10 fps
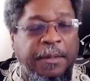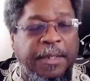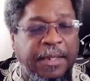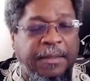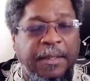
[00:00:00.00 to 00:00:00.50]

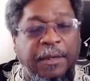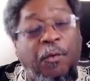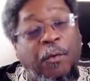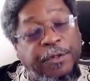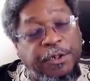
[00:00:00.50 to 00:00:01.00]
key thing
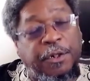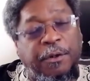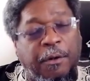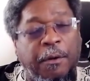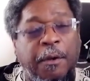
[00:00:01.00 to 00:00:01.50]
or
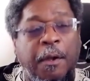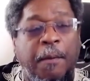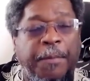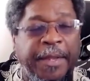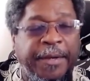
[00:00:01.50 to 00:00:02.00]
gender.
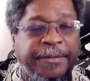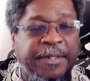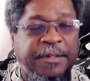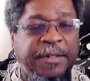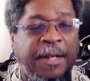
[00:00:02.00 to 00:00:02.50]
But
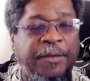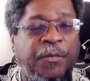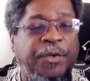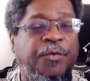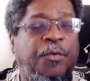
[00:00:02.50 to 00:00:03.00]
intersectionality,
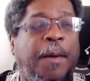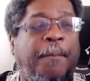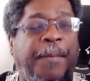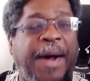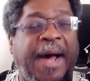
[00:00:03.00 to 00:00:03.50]
when you
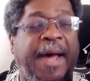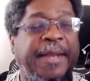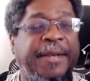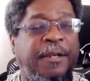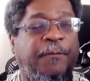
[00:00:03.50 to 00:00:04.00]

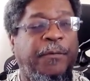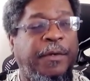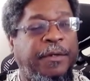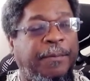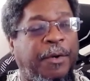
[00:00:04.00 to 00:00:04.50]
combine
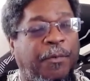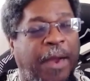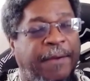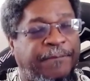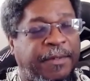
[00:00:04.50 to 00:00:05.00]
different
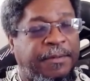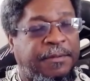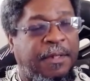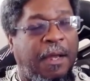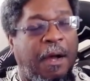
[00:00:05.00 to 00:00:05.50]

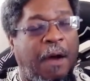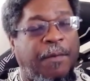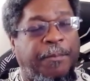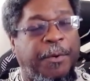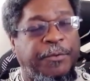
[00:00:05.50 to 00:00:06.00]
demographics of
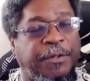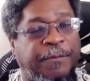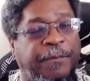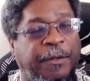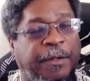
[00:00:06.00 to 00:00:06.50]
a person
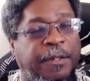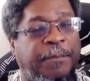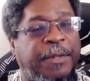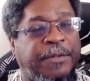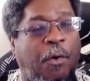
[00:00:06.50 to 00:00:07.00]
to look at
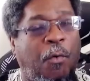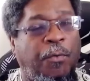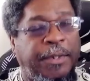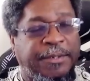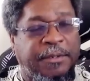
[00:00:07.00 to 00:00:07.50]
them as a
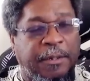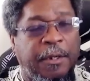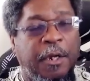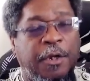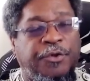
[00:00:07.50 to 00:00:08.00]
holistic.
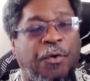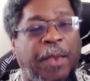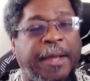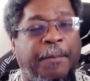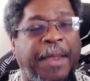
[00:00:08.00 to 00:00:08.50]
So,
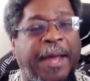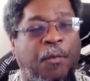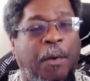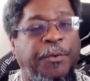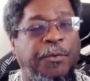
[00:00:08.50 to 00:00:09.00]
like a black
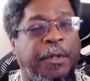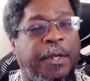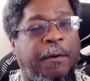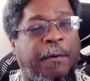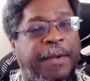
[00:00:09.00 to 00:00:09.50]
woman, you look
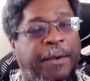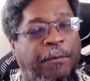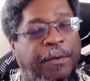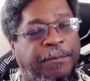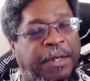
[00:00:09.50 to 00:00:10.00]
at her not
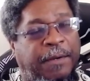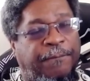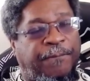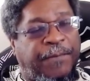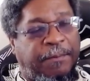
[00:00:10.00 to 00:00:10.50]
only being a
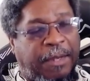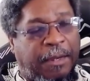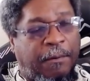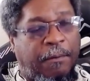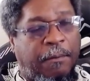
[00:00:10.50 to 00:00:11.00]

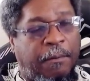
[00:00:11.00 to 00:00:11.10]
female,